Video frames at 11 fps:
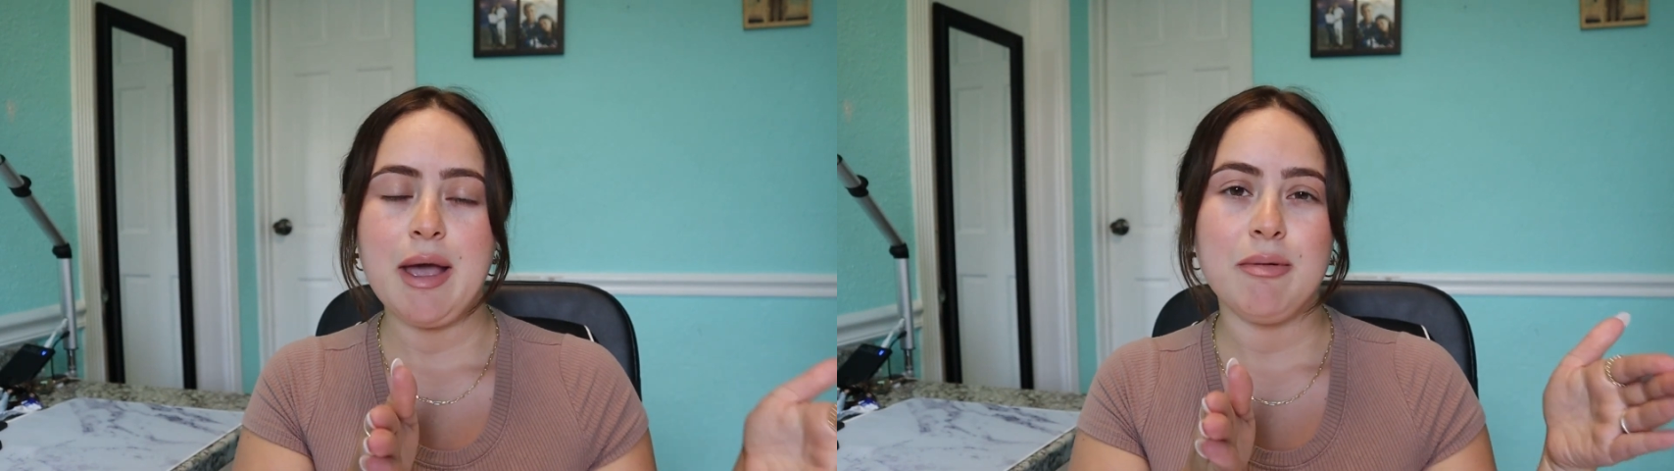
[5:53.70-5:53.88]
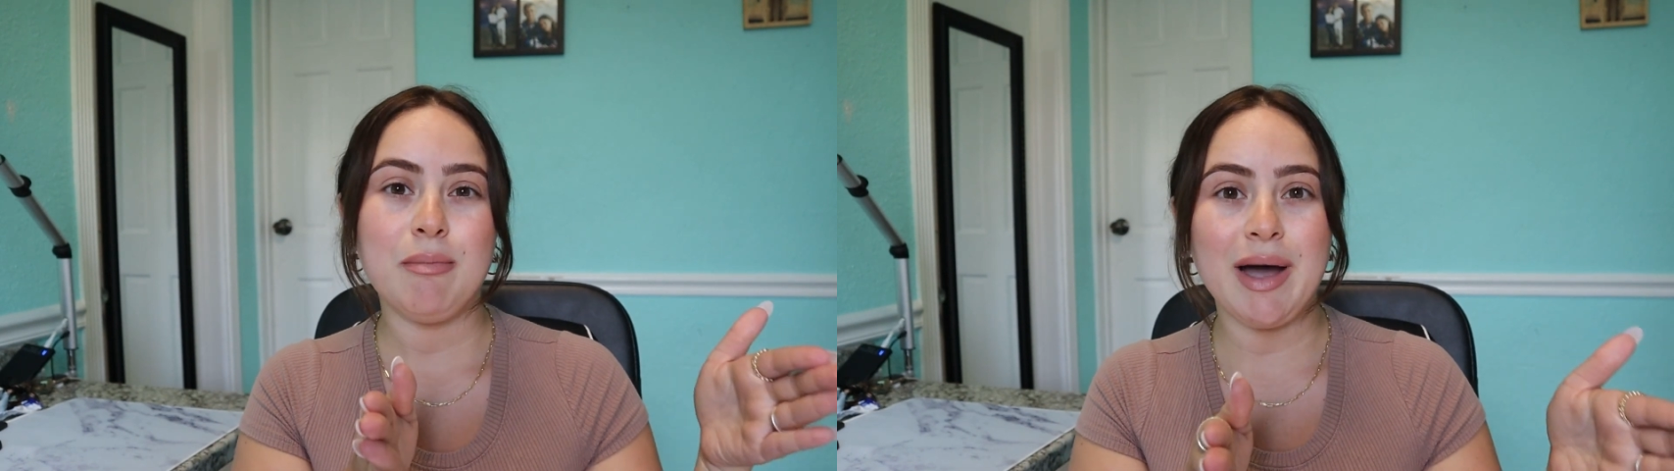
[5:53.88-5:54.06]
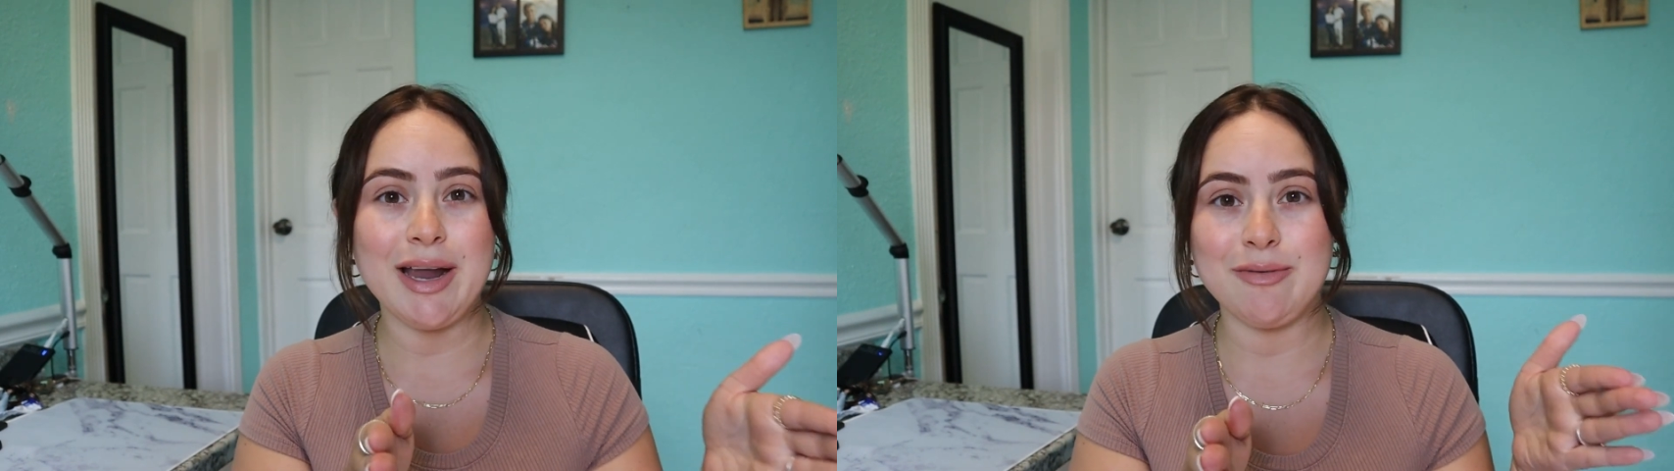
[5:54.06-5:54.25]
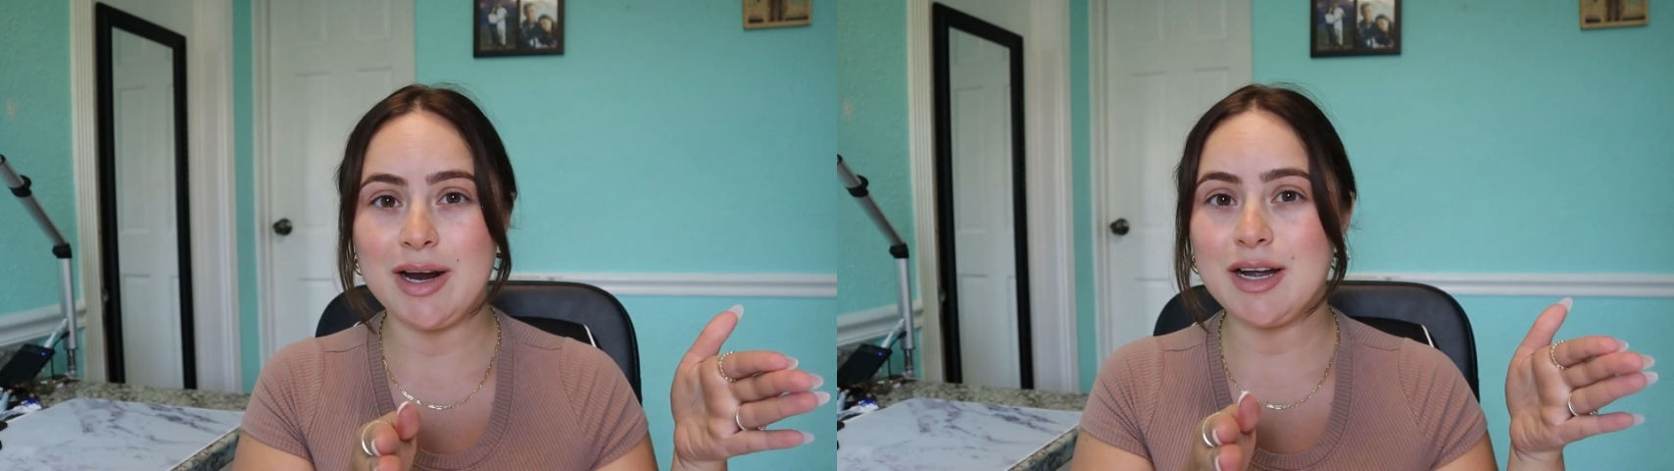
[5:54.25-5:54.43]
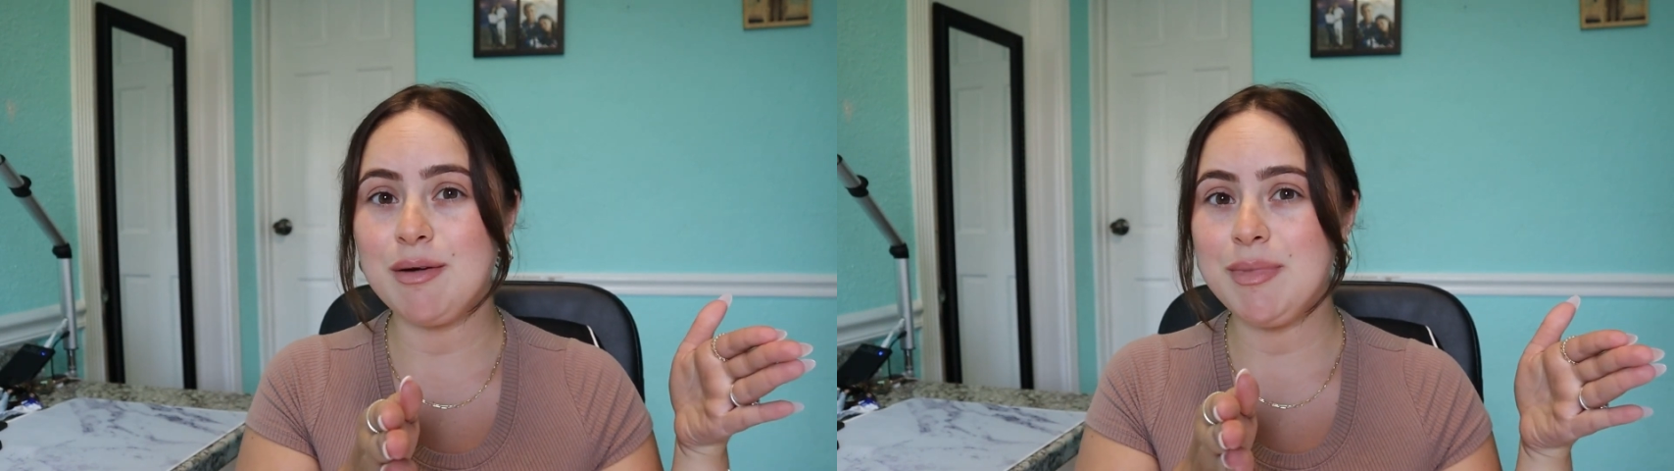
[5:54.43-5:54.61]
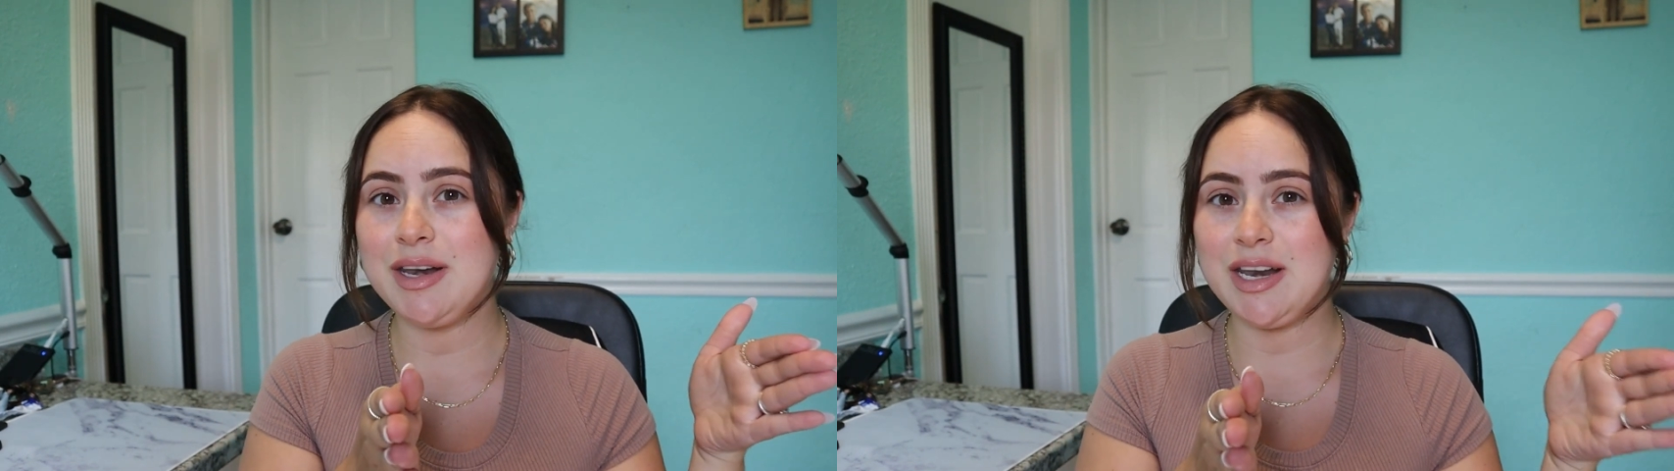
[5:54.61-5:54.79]
my
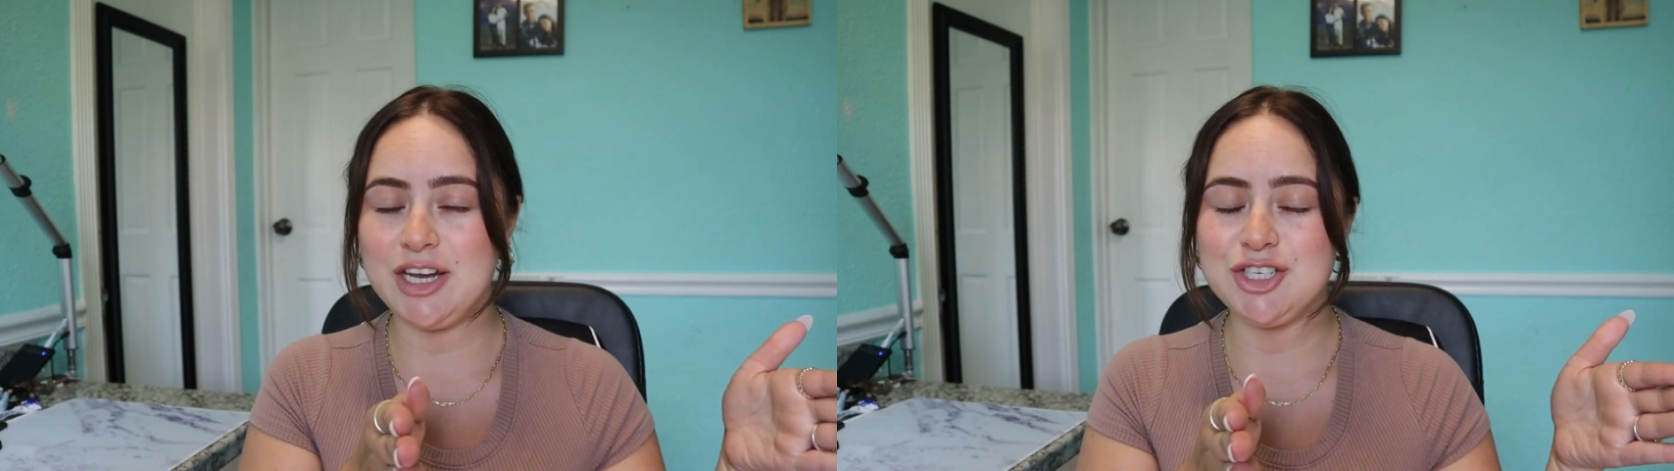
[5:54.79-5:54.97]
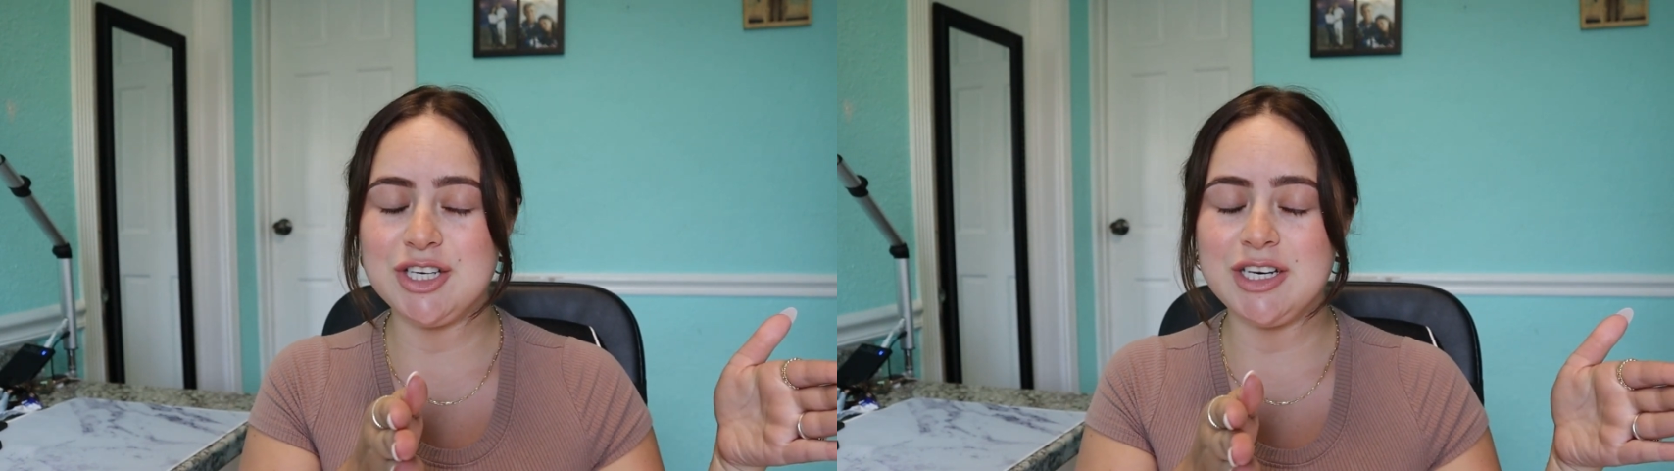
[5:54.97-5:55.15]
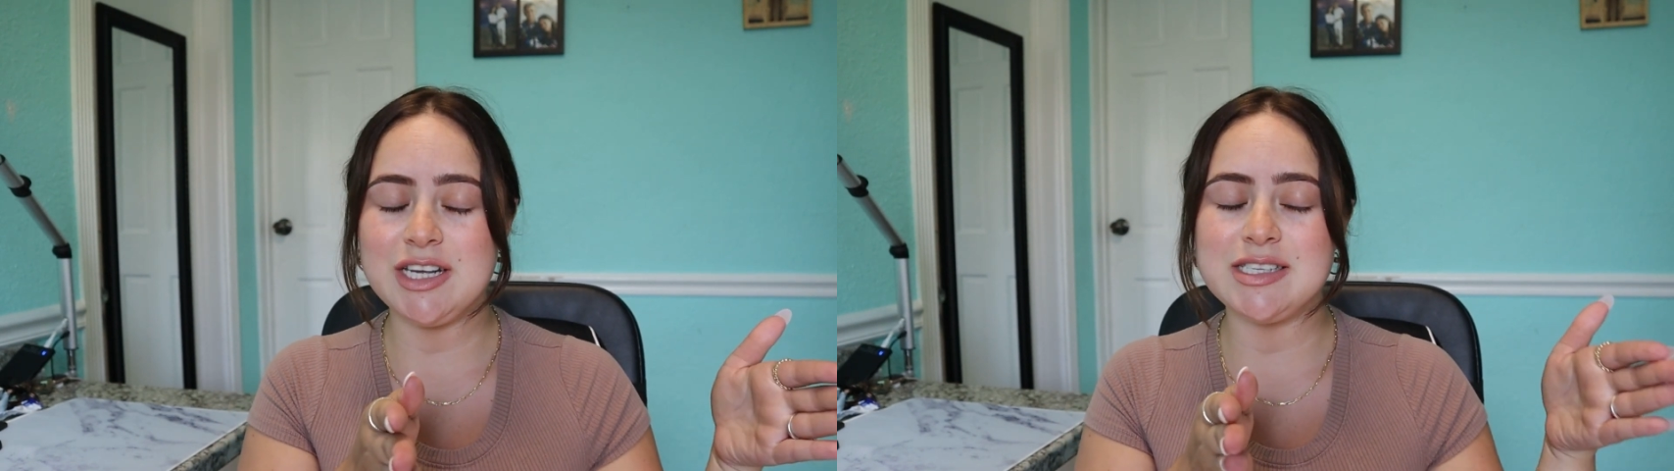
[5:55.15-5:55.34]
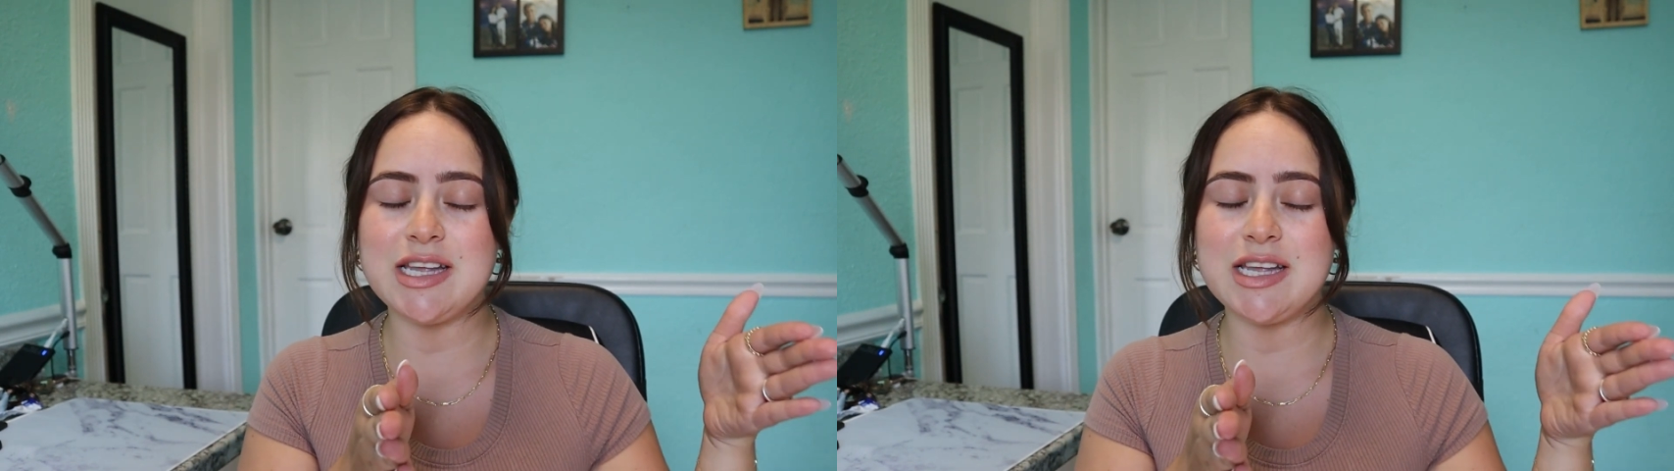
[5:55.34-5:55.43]
recommendation is